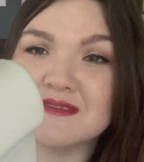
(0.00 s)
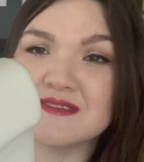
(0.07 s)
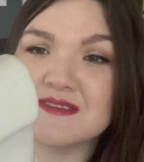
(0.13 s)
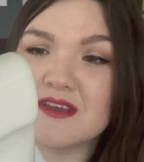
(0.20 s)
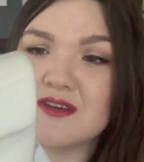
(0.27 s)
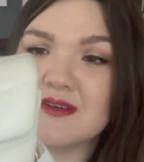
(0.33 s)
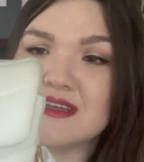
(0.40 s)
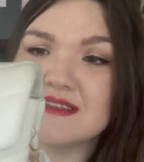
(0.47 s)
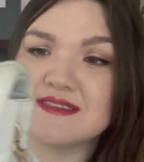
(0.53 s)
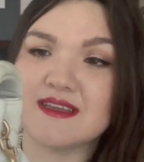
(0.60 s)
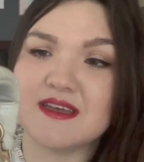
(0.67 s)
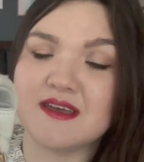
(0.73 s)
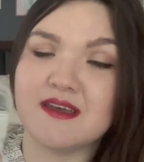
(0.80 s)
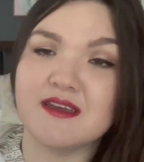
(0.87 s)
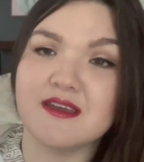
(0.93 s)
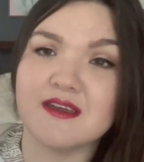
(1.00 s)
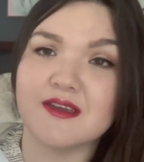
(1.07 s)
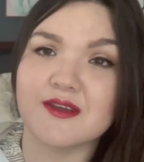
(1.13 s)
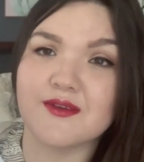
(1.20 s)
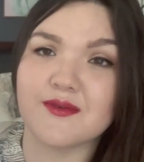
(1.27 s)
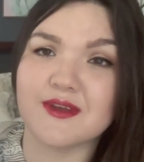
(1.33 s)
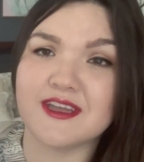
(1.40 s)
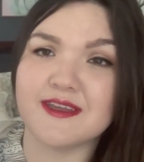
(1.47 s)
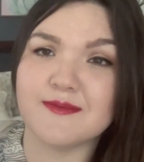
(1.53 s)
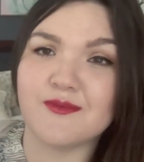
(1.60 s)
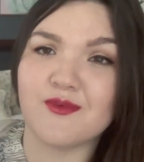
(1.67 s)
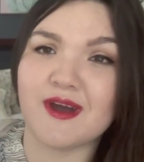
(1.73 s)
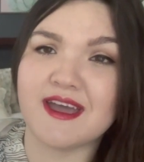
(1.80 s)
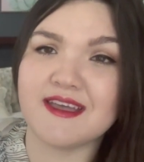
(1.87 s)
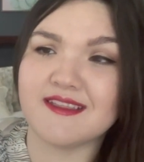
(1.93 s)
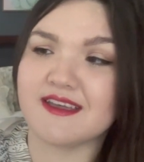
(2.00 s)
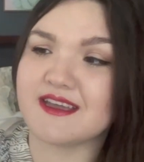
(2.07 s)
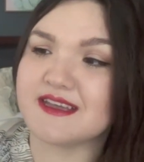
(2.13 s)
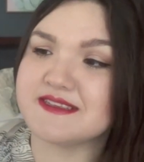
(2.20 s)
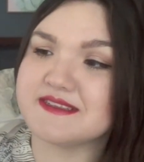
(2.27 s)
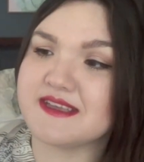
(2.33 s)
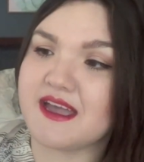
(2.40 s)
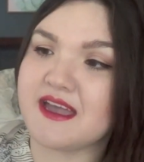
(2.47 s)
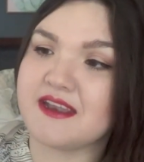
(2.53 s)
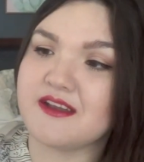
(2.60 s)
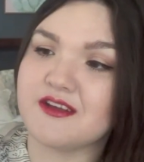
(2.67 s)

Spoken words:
So it's a cream white, like I said.